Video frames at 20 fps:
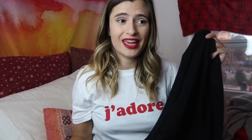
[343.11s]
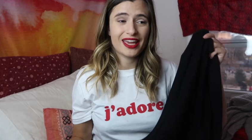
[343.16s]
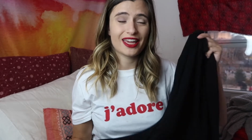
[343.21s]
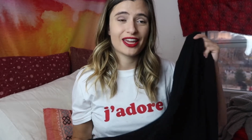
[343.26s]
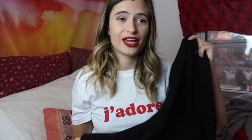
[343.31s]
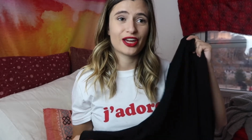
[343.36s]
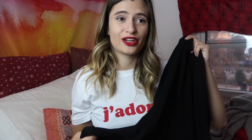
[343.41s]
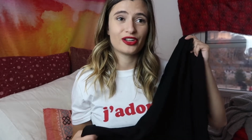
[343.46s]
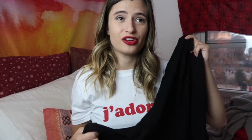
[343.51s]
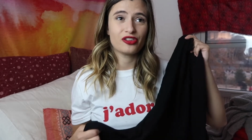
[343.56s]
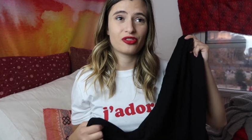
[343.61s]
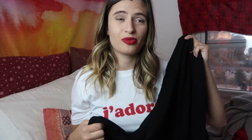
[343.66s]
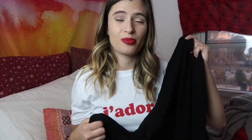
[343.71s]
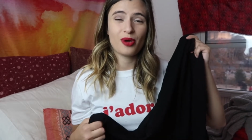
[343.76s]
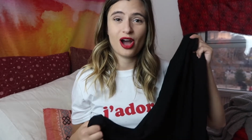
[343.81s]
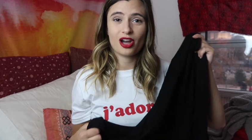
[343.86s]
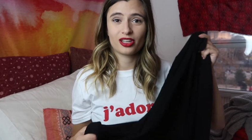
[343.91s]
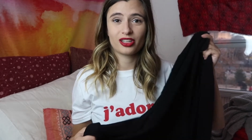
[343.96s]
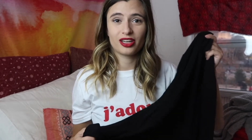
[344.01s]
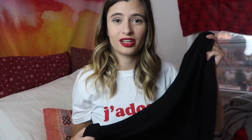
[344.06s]
and the
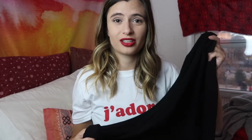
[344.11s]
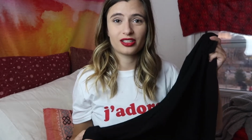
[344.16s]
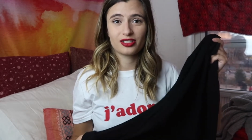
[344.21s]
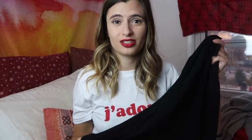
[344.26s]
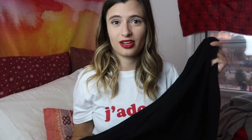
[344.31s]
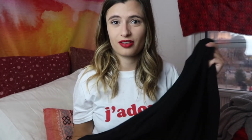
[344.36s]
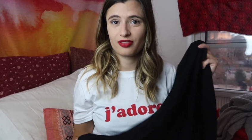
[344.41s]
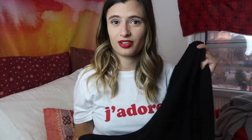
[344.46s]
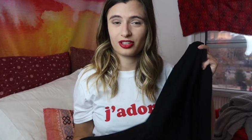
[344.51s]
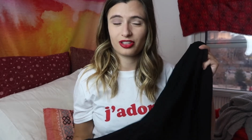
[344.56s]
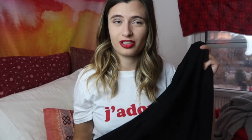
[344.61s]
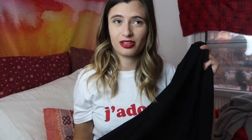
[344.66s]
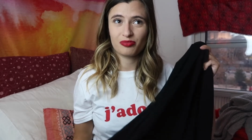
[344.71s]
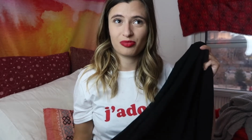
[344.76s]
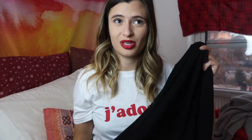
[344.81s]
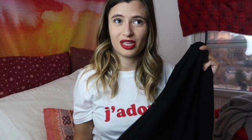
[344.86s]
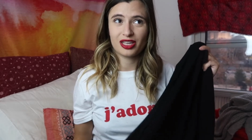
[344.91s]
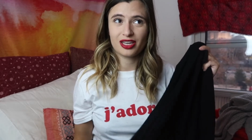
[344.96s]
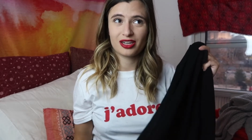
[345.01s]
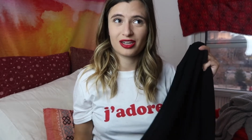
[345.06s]
mock neck has definitely
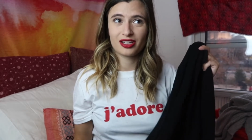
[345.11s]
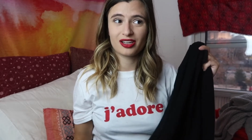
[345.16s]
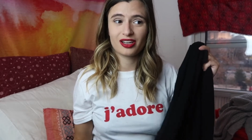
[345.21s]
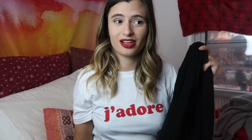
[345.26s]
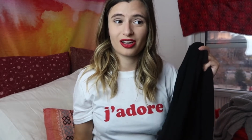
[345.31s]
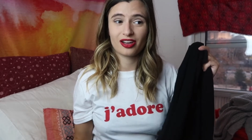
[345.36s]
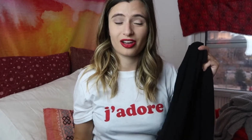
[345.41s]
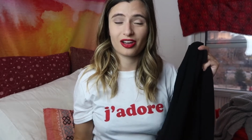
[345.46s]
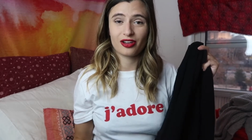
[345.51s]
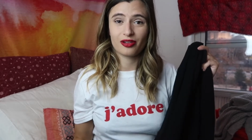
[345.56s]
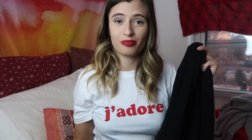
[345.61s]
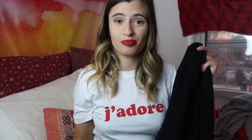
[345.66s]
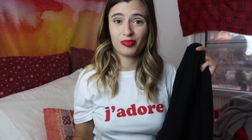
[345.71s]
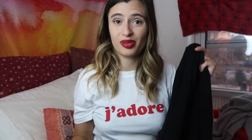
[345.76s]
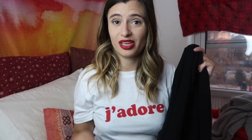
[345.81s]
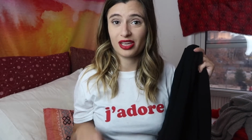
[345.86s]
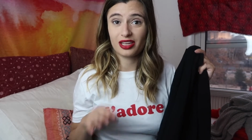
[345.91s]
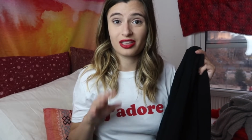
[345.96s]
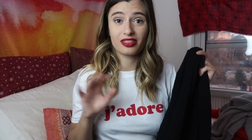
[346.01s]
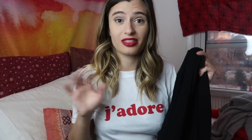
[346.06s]
been a
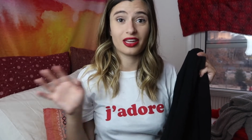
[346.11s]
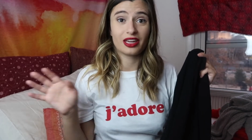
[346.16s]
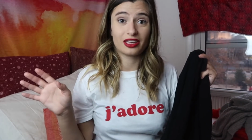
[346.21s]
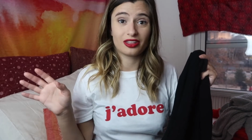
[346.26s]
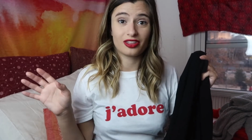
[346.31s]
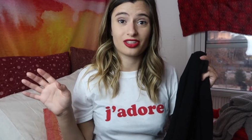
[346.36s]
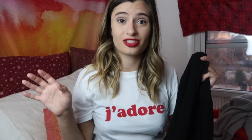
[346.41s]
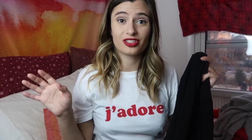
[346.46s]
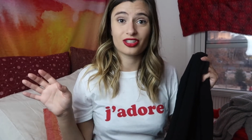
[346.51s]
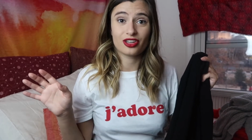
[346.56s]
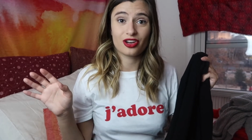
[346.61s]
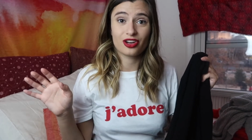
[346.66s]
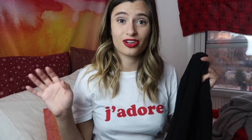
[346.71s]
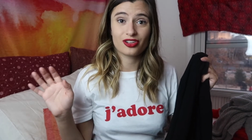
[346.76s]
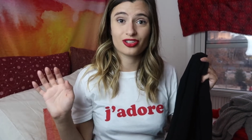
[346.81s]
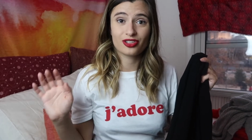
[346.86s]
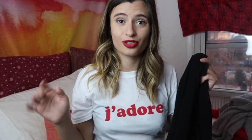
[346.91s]
big thing this year,